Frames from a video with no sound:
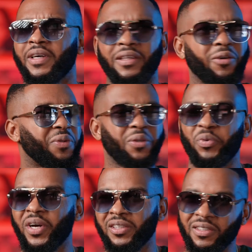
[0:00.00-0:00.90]
And they'll be
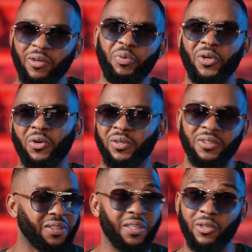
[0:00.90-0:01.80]
surprised and I'll put it
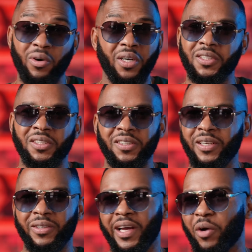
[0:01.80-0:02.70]
on. There's a lot of artists can
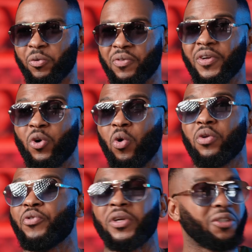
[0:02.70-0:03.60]
tell you. Like I would even call
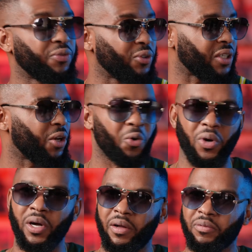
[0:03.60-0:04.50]
them for an interview, say,
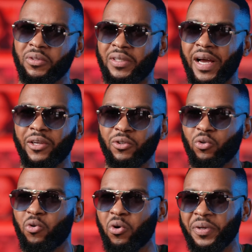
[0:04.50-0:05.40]
yo, this guy used
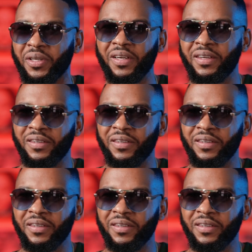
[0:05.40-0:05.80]
to call me.